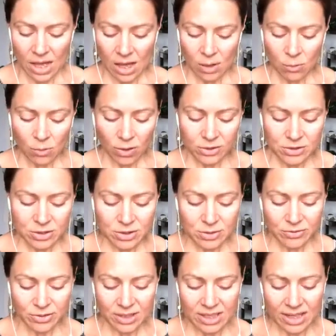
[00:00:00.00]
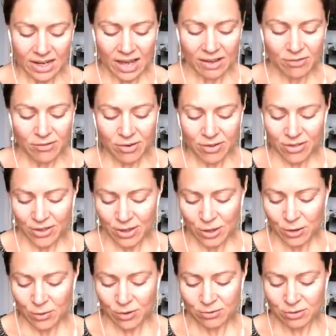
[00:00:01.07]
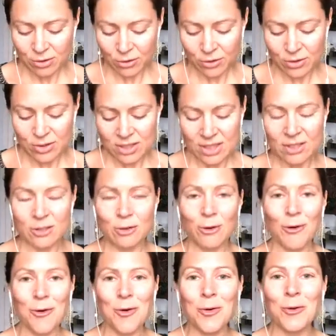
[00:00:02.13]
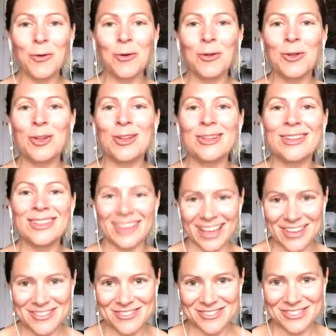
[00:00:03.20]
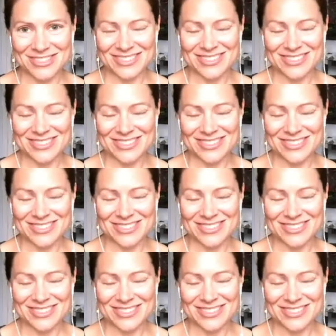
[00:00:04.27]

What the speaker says: I want you to forget everything you have learned in your whole life.